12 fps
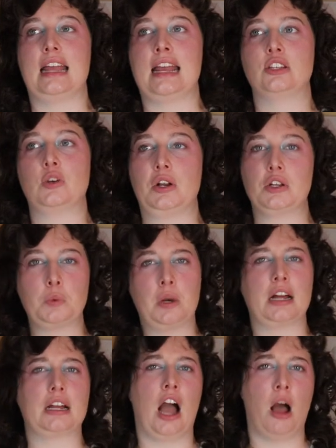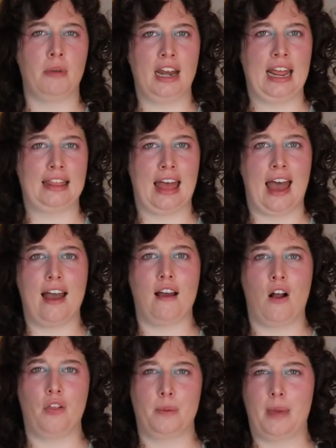And so I just want to accommodate that
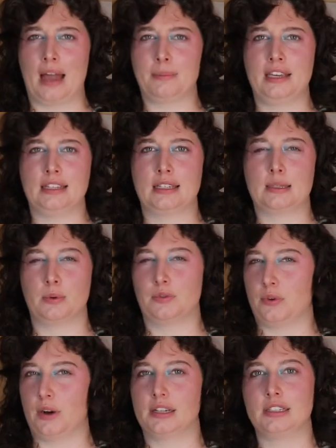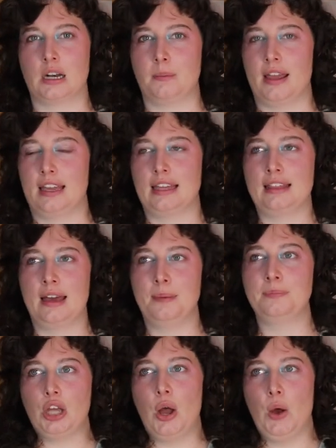on the back pieces before I start making
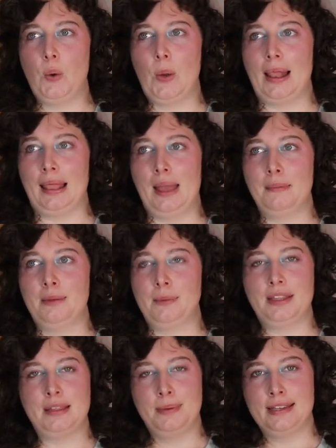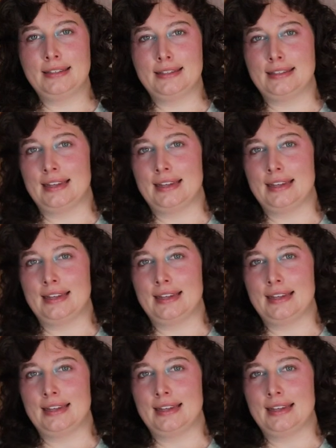them. So let me put the pieces